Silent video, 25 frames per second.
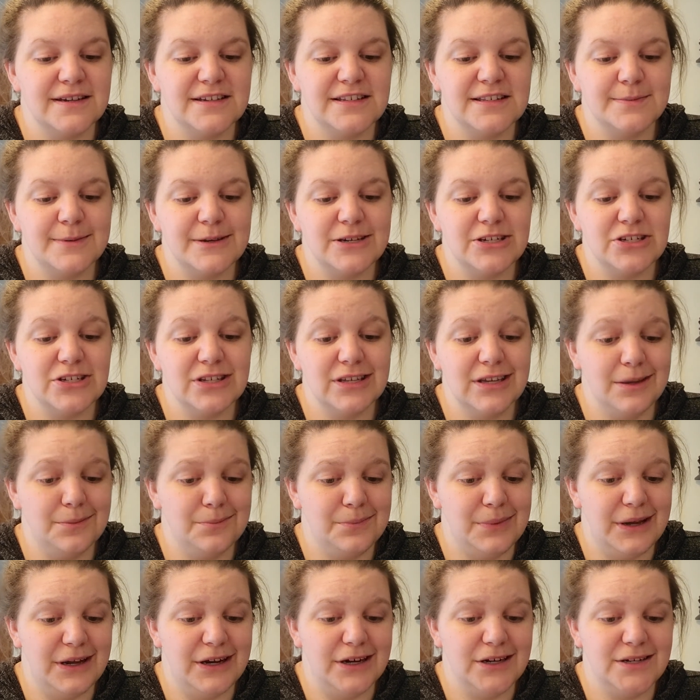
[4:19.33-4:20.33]
especially
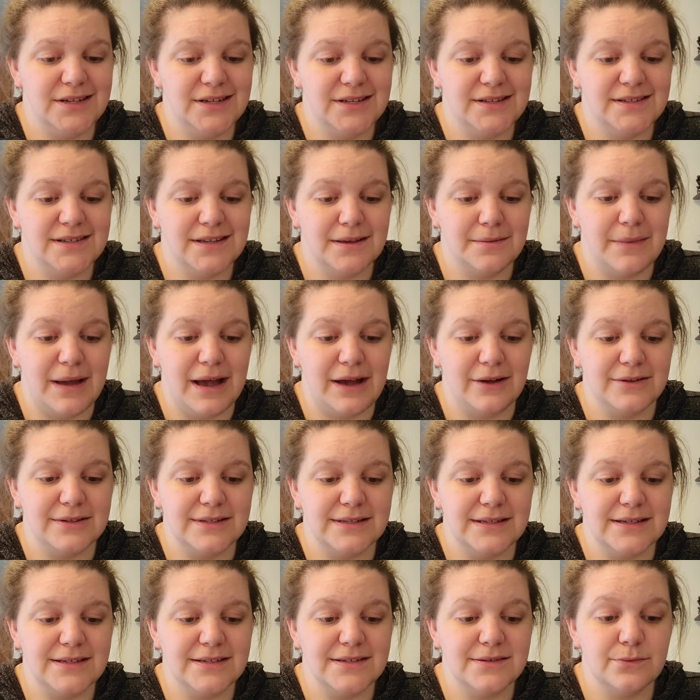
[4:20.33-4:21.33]
compared to some
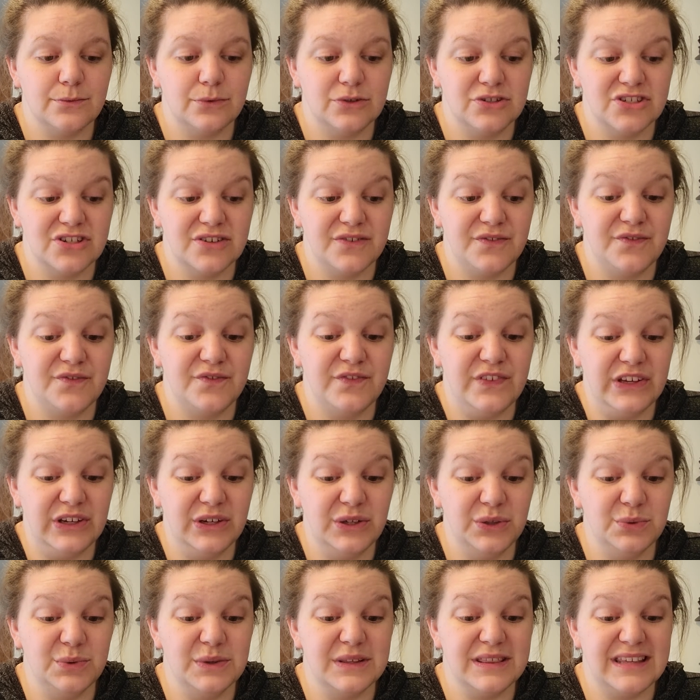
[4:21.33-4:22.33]
houses, which are
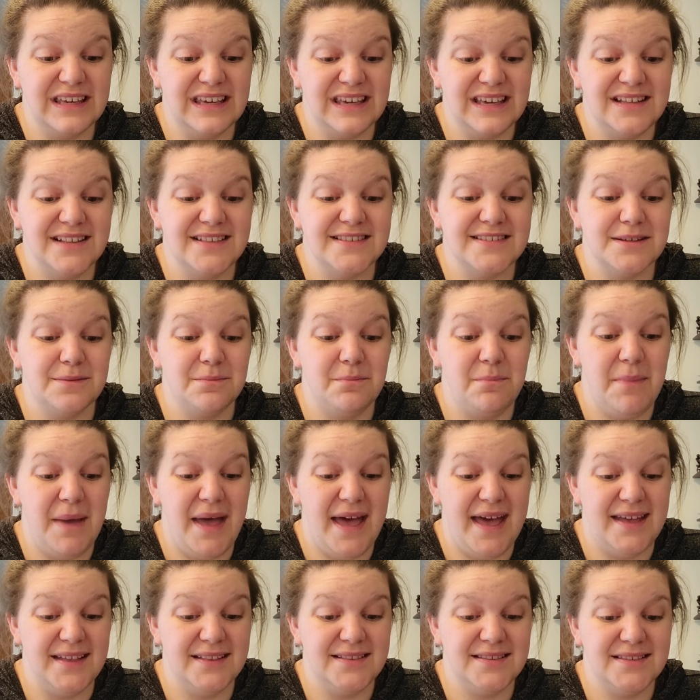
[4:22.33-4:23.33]
filled with kids and
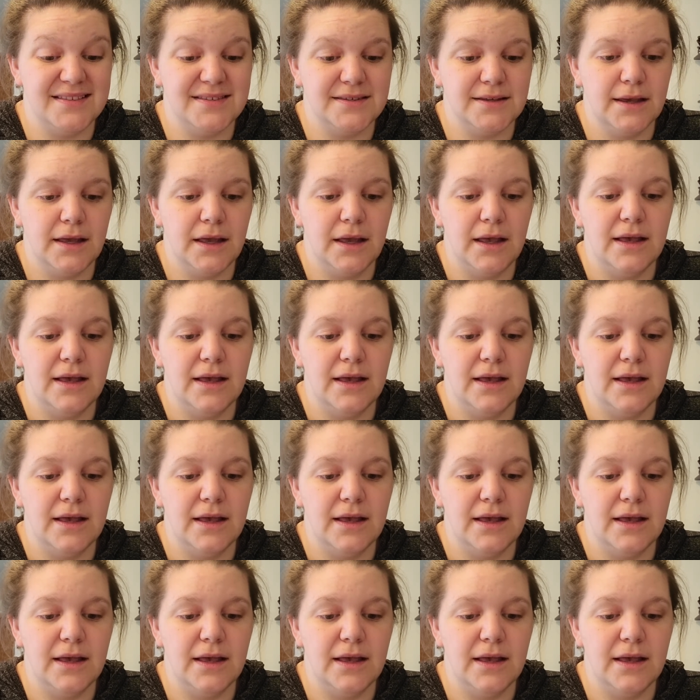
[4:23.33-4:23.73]
pets.